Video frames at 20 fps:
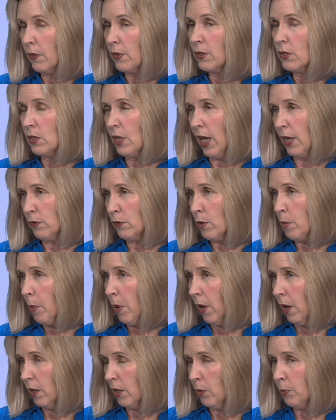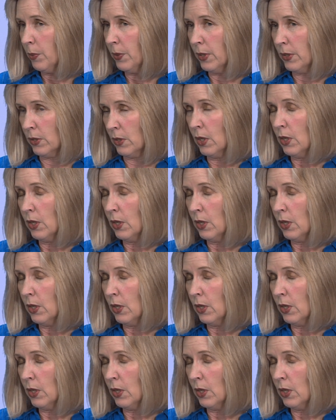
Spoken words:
The size of the polyp is